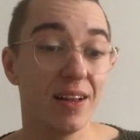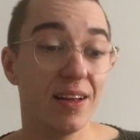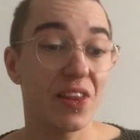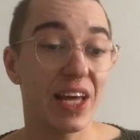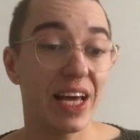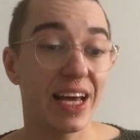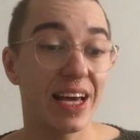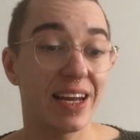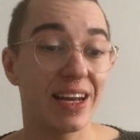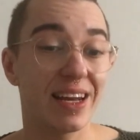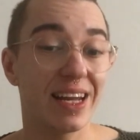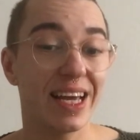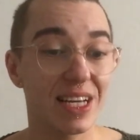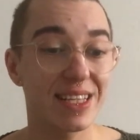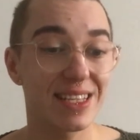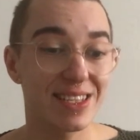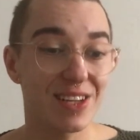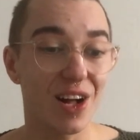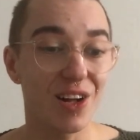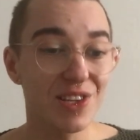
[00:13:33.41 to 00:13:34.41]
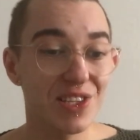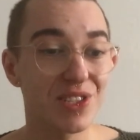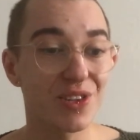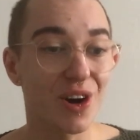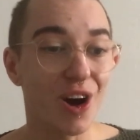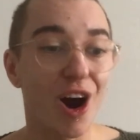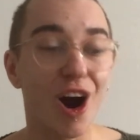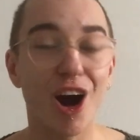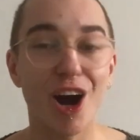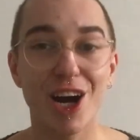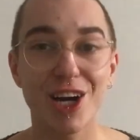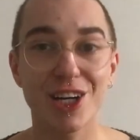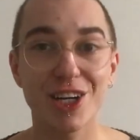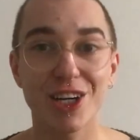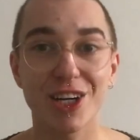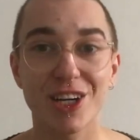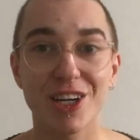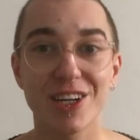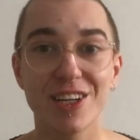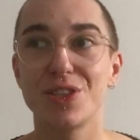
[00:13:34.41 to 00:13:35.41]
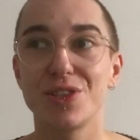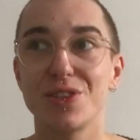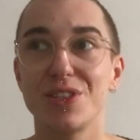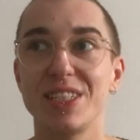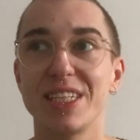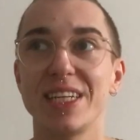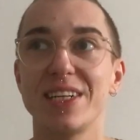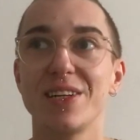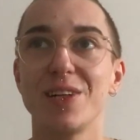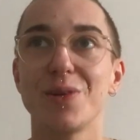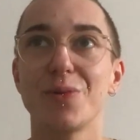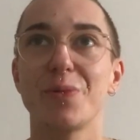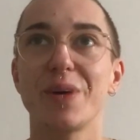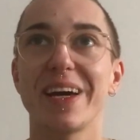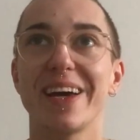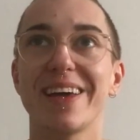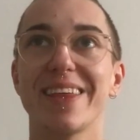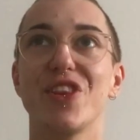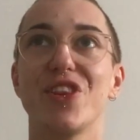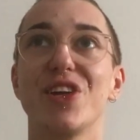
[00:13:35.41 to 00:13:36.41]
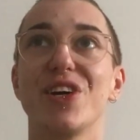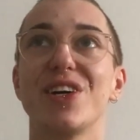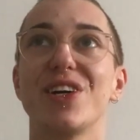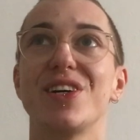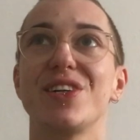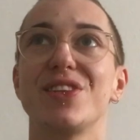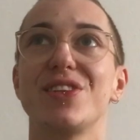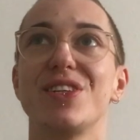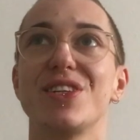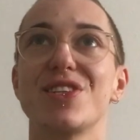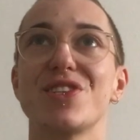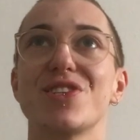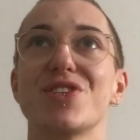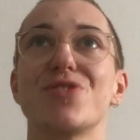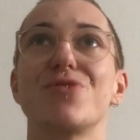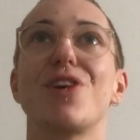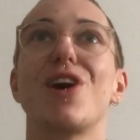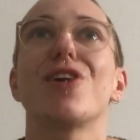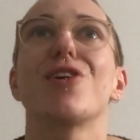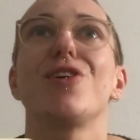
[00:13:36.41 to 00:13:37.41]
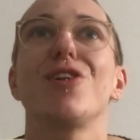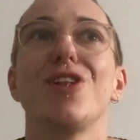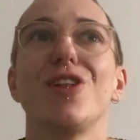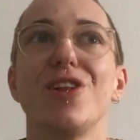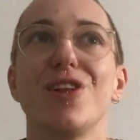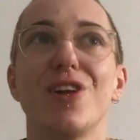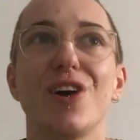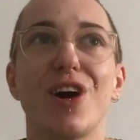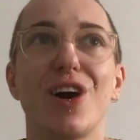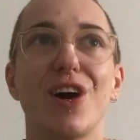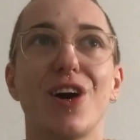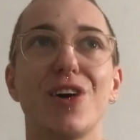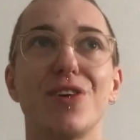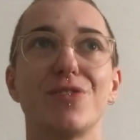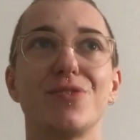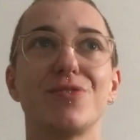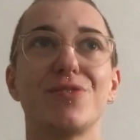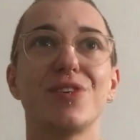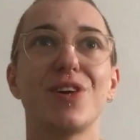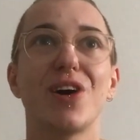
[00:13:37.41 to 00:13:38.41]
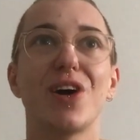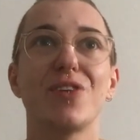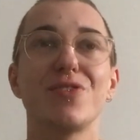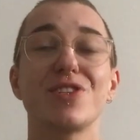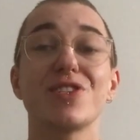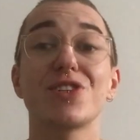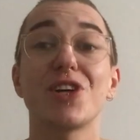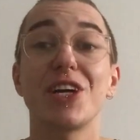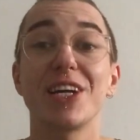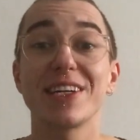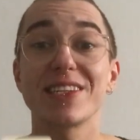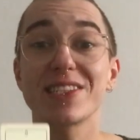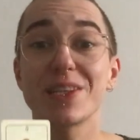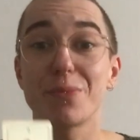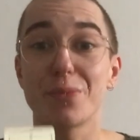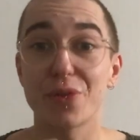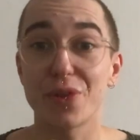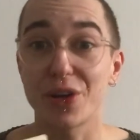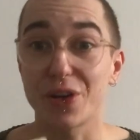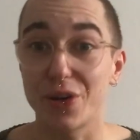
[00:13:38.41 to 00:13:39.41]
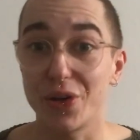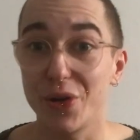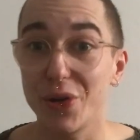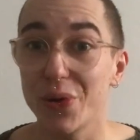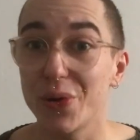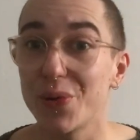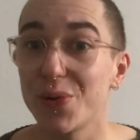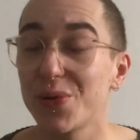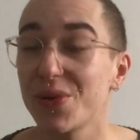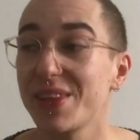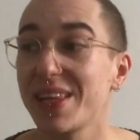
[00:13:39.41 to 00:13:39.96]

then it's also harder to deal with the struggle of starting something new.